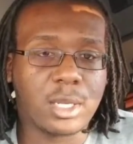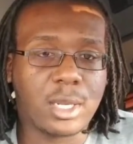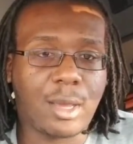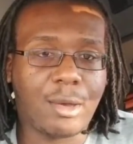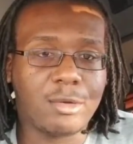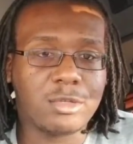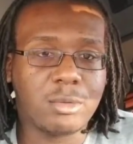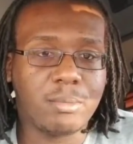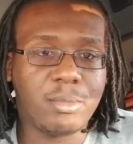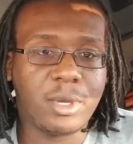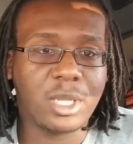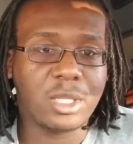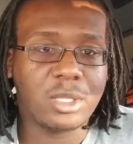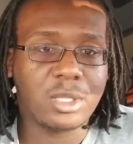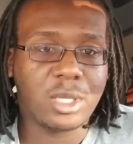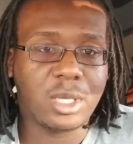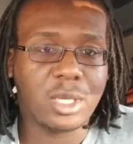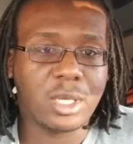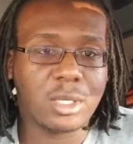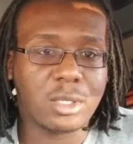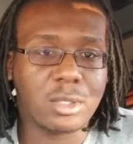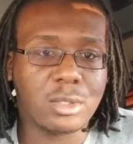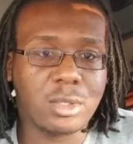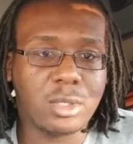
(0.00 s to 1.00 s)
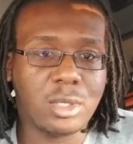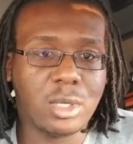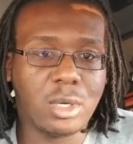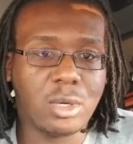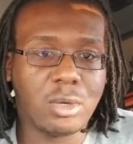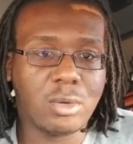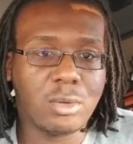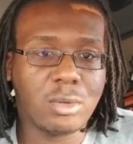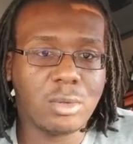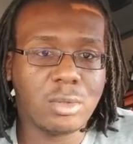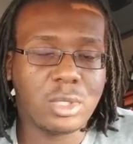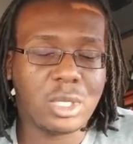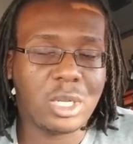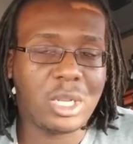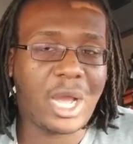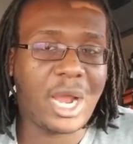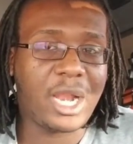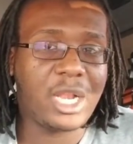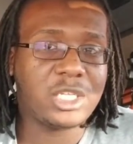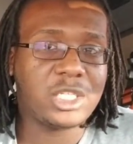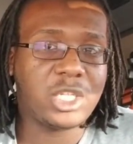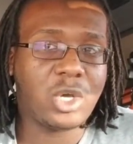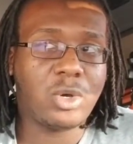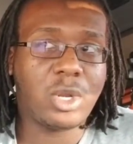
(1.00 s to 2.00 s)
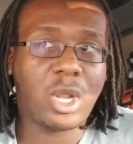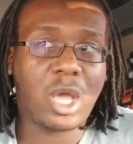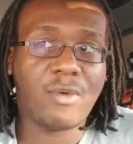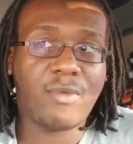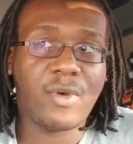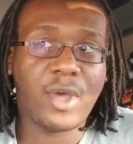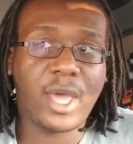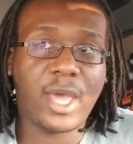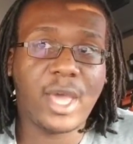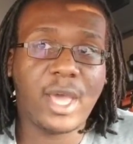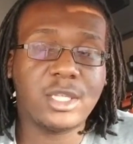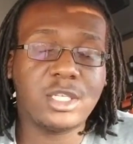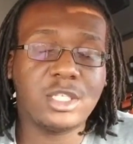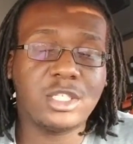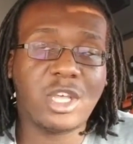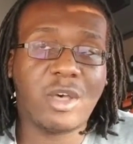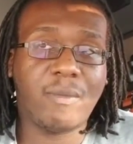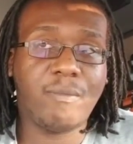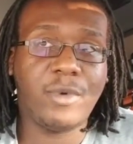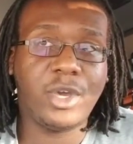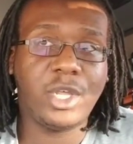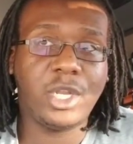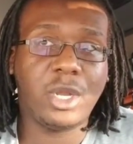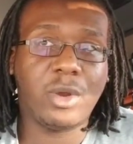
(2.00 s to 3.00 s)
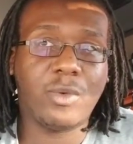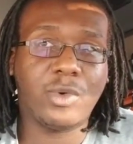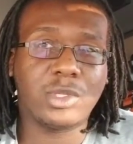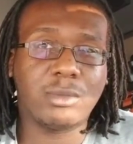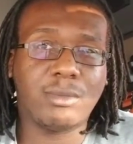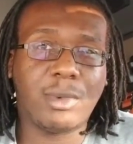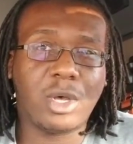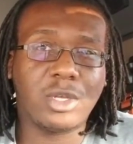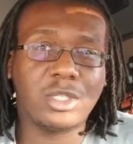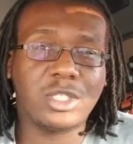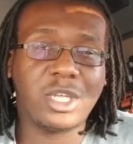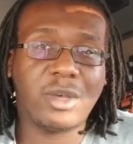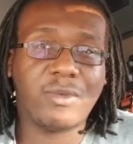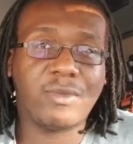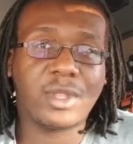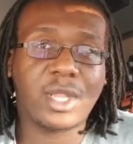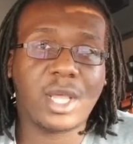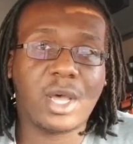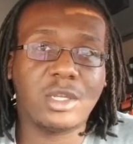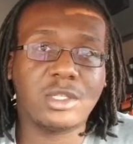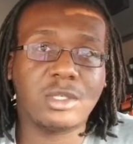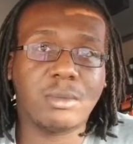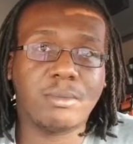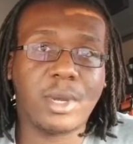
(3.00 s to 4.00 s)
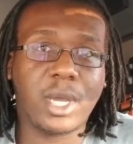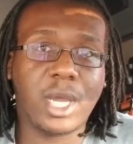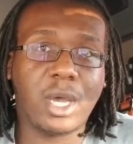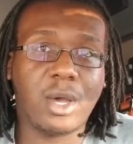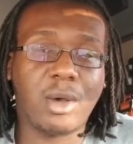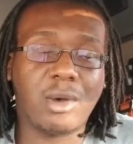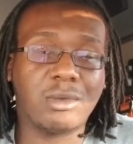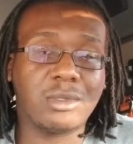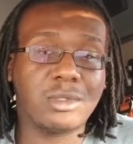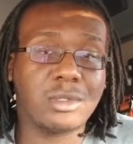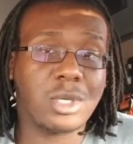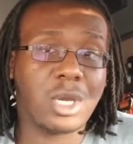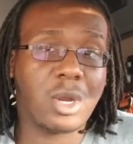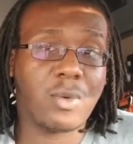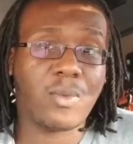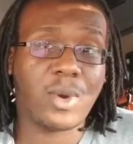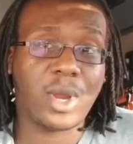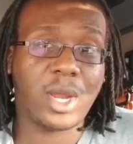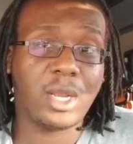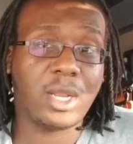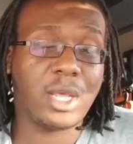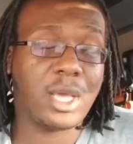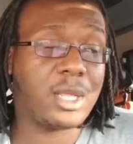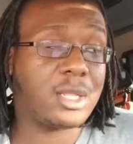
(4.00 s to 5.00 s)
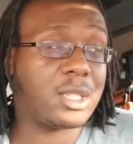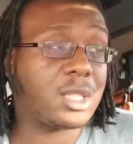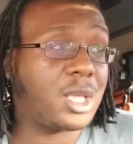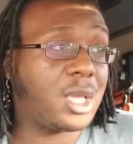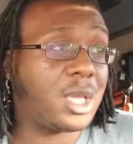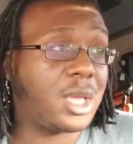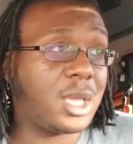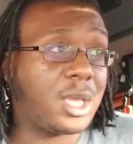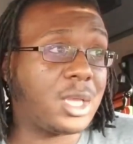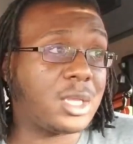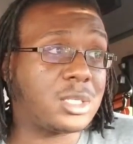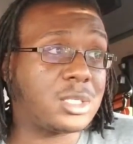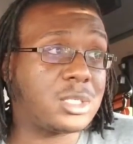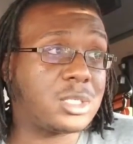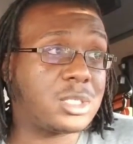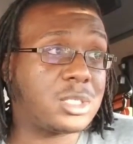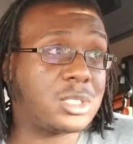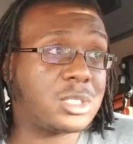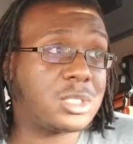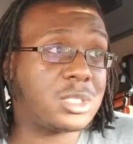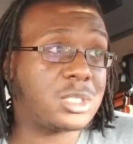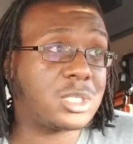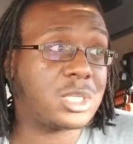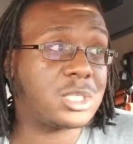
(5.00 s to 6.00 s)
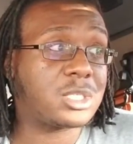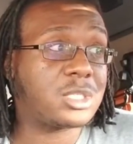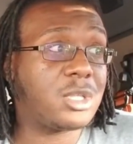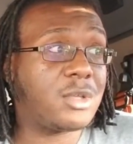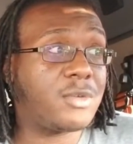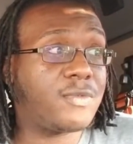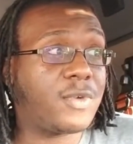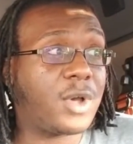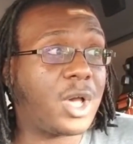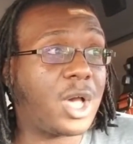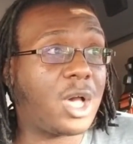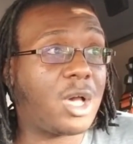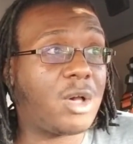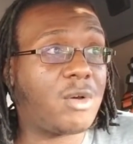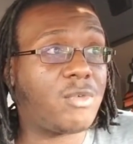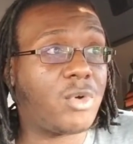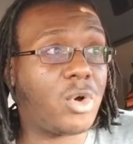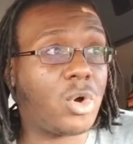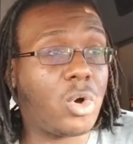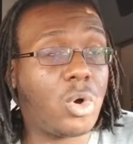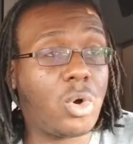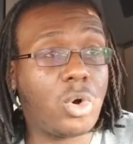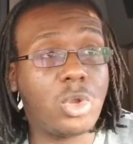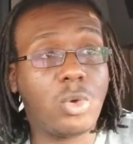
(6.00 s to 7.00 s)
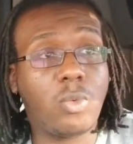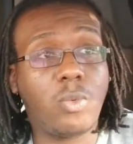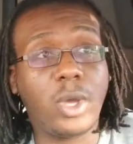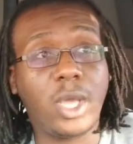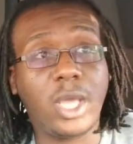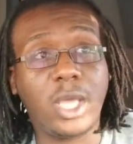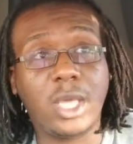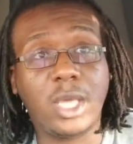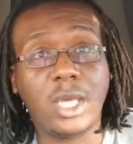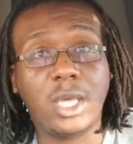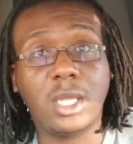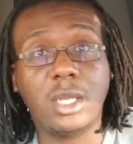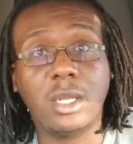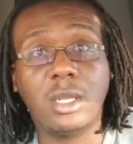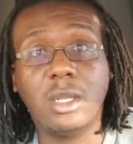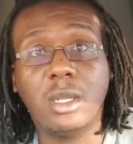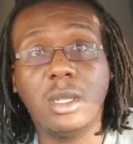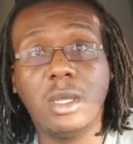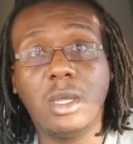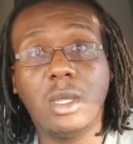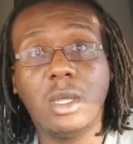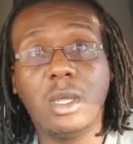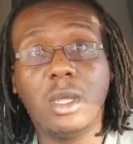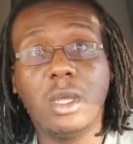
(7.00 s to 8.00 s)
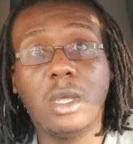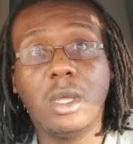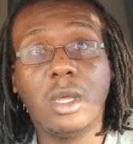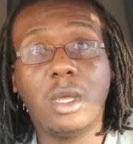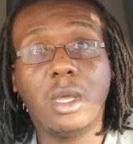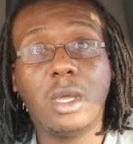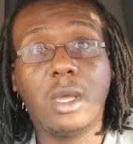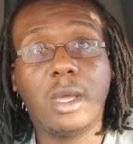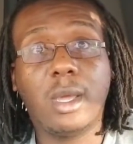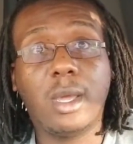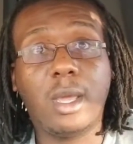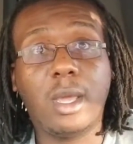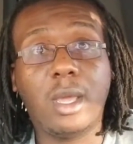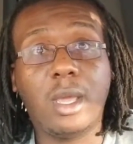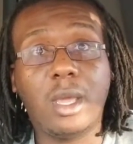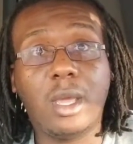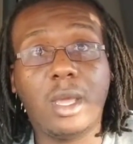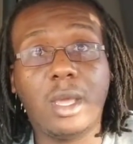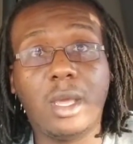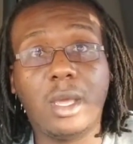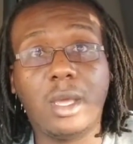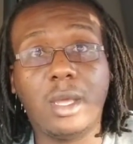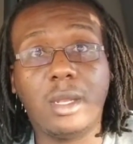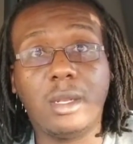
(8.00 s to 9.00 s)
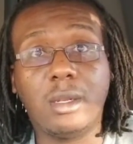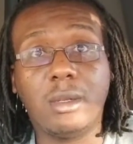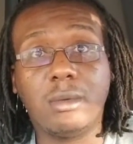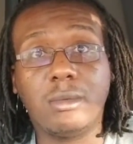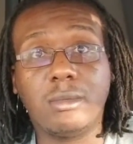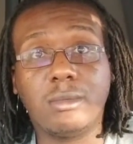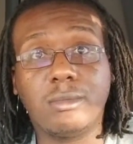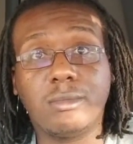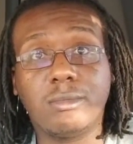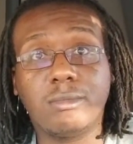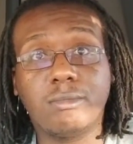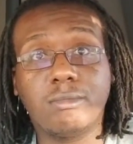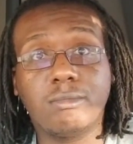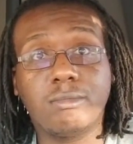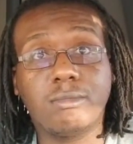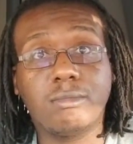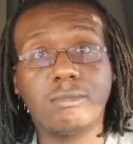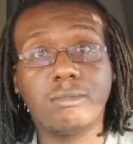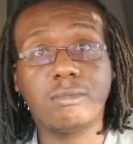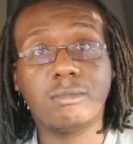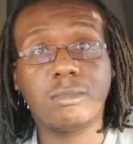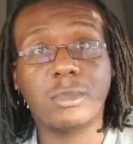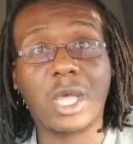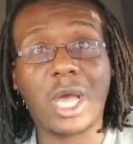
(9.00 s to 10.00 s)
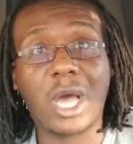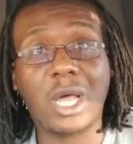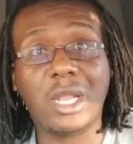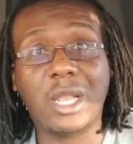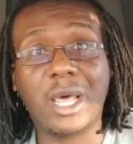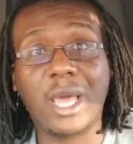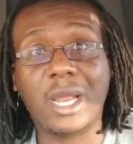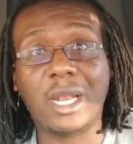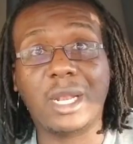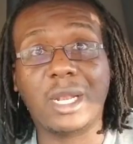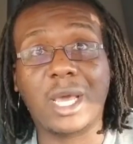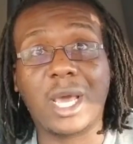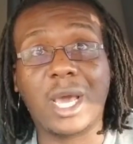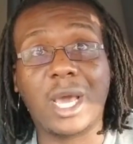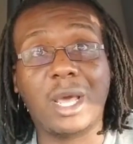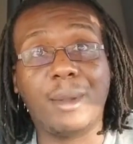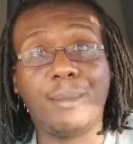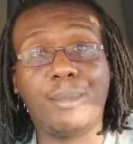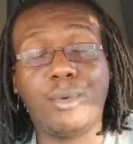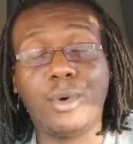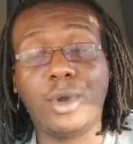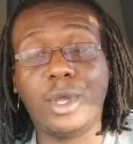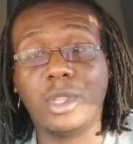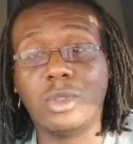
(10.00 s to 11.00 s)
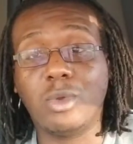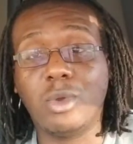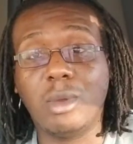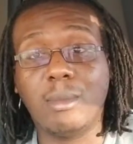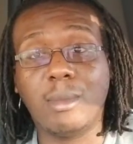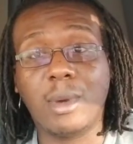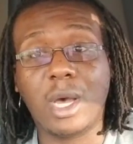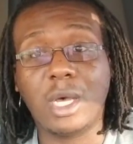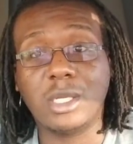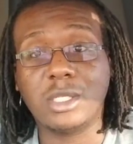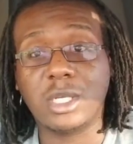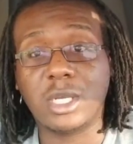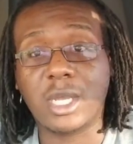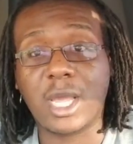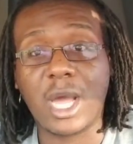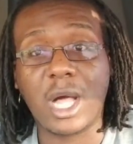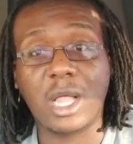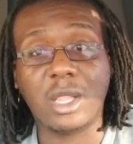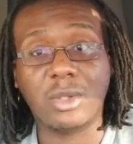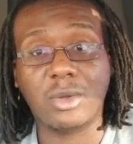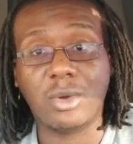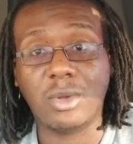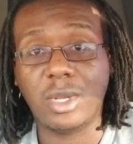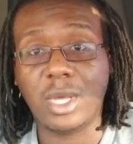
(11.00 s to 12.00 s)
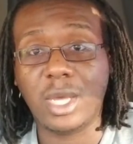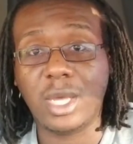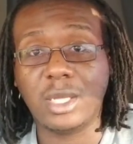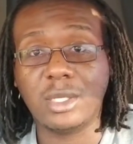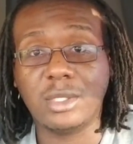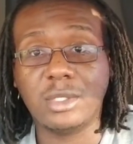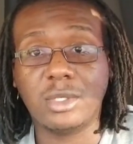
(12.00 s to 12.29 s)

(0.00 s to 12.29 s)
The lightest load I've had since I've been here was about 7,000 pounds. I ran that thing 65 all the way in and got like 9.3 miles a gallon on that.